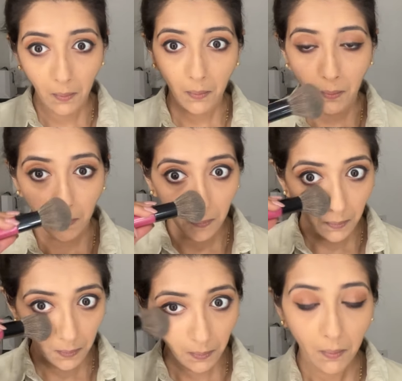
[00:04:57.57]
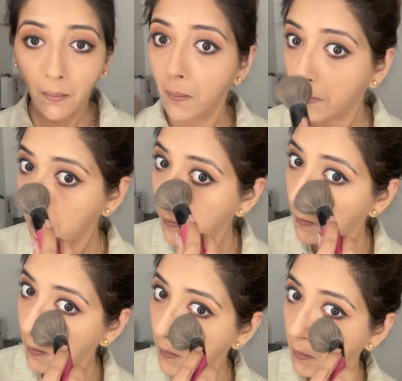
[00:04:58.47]
Now use your foundation
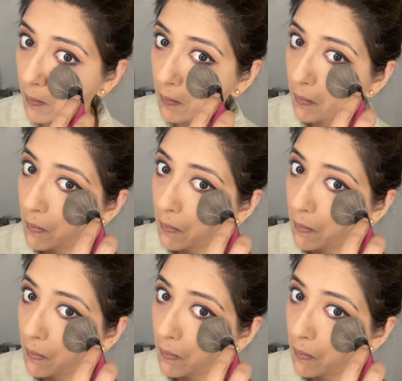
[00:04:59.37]
brush as in